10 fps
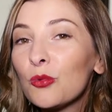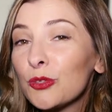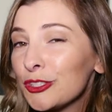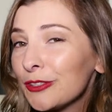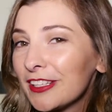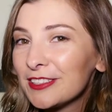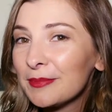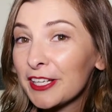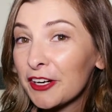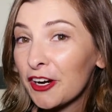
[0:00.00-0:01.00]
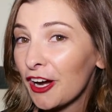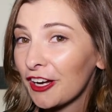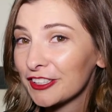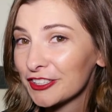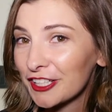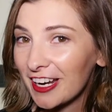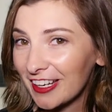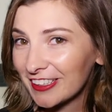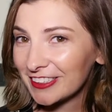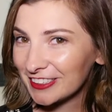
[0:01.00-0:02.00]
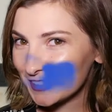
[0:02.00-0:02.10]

would you like to make a contract?